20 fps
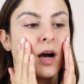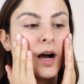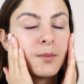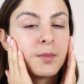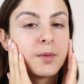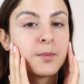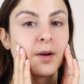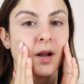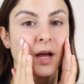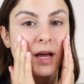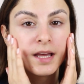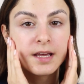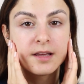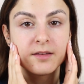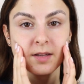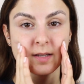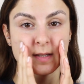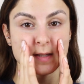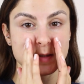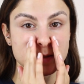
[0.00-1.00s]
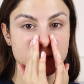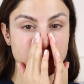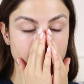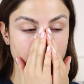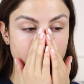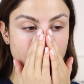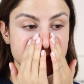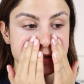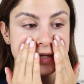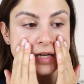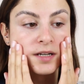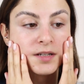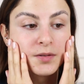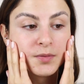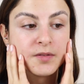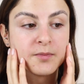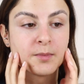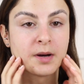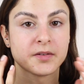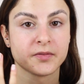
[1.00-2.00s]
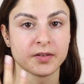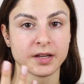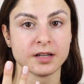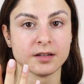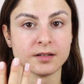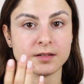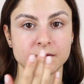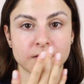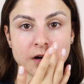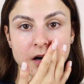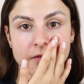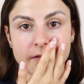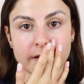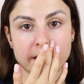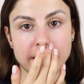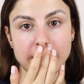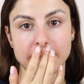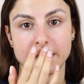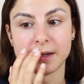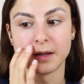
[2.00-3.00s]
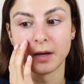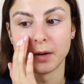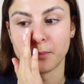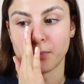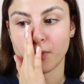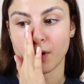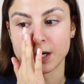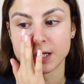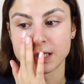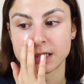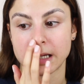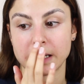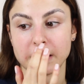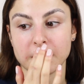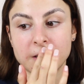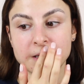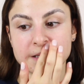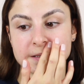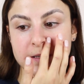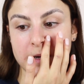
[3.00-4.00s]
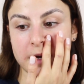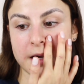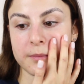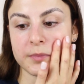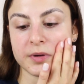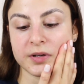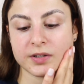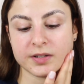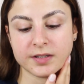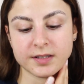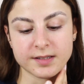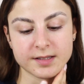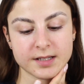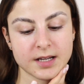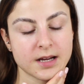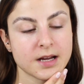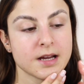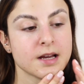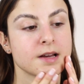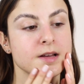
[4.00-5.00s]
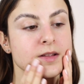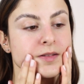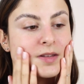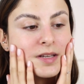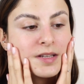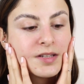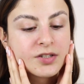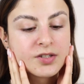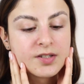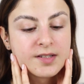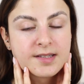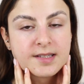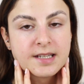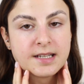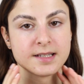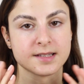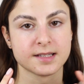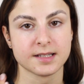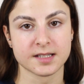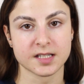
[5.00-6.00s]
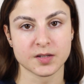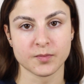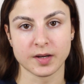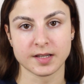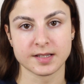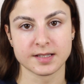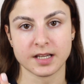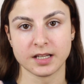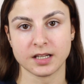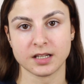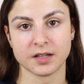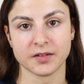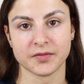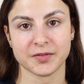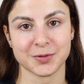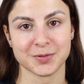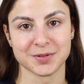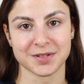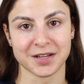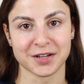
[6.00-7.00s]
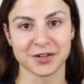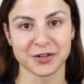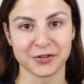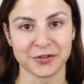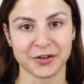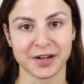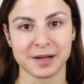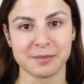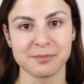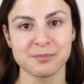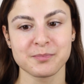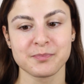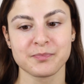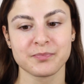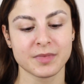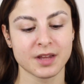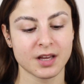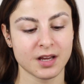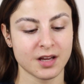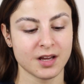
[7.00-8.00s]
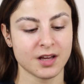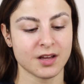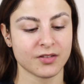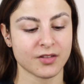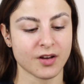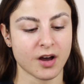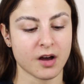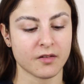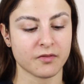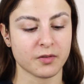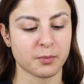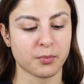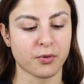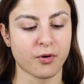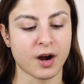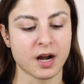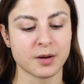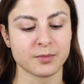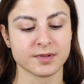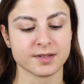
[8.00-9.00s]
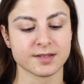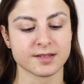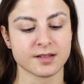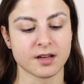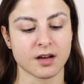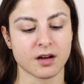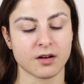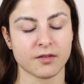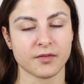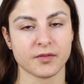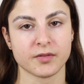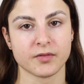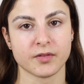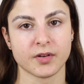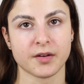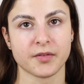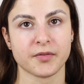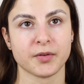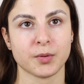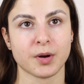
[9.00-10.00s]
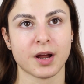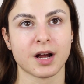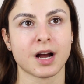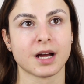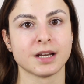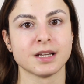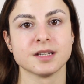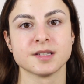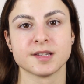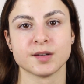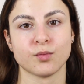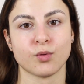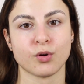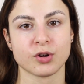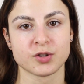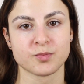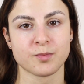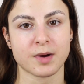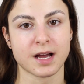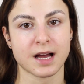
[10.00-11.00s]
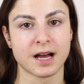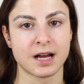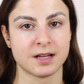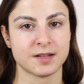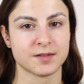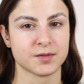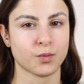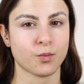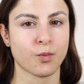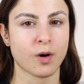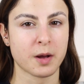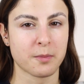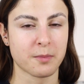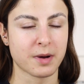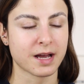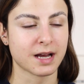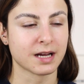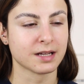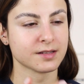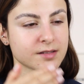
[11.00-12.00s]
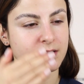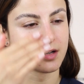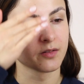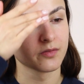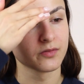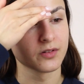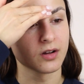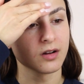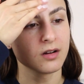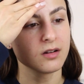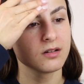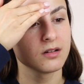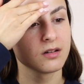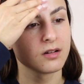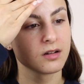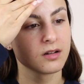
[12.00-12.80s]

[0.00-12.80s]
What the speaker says: I'm applying this product with my fingers rather than a brush like last time because this just sinks into my skin and it feels like cream. The other primers, I feel like I need to wash my hands or wipe my hands after.